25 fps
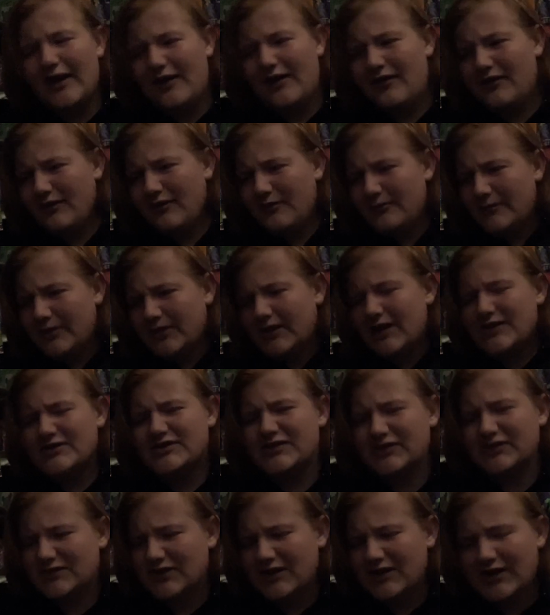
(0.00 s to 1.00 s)
it. But
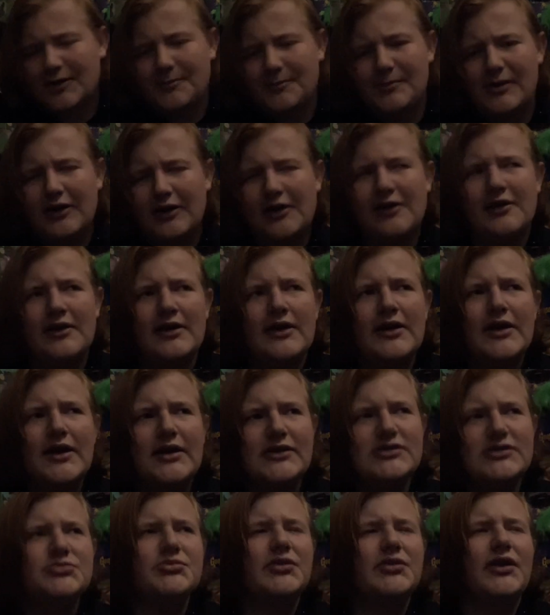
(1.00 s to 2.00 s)
that's just a nitpick.
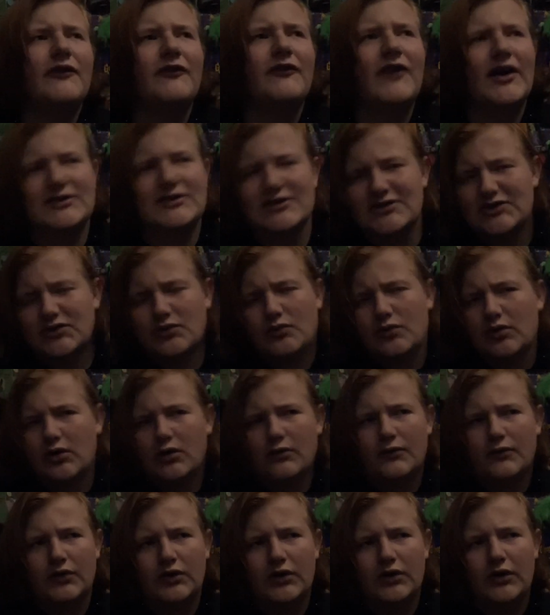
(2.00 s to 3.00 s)
Doesn't really affect the score
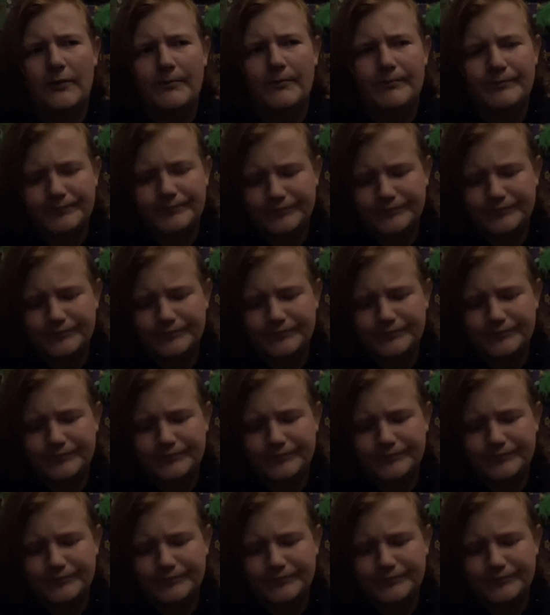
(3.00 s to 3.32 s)
overall.